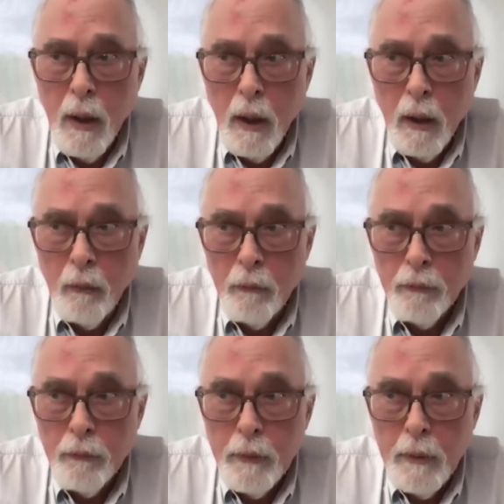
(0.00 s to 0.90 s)

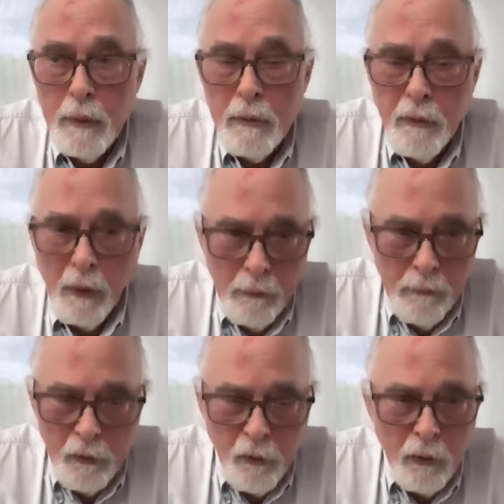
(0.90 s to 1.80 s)
of
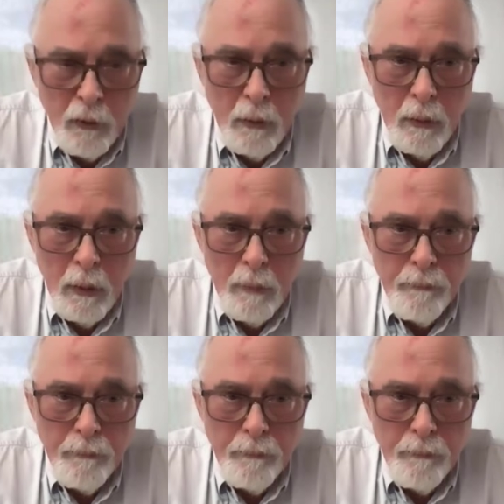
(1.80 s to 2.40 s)
television